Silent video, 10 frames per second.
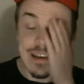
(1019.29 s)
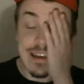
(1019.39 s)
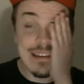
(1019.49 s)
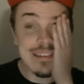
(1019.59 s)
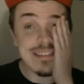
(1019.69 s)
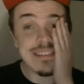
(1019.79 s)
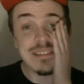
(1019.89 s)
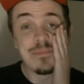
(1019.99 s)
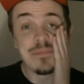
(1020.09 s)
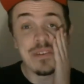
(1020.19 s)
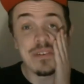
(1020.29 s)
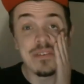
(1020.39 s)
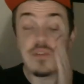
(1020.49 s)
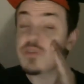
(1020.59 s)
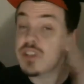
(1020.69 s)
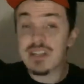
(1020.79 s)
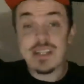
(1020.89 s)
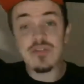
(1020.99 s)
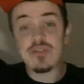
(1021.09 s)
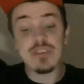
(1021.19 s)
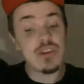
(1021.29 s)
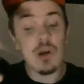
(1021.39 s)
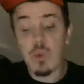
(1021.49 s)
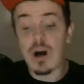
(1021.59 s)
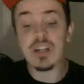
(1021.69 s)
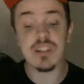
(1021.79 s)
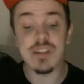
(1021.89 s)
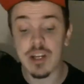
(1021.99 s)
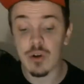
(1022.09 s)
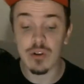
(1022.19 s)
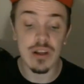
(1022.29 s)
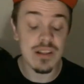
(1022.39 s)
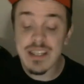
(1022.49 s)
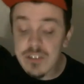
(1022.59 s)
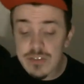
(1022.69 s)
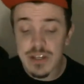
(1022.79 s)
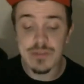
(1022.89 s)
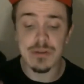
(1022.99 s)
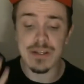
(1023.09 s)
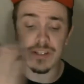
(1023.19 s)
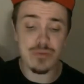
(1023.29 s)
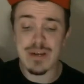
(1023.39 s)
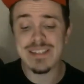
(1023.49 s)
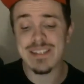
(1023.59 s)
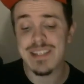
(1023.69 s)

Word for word: And those collectors out there, I watch a lot of collectors out there, like Durant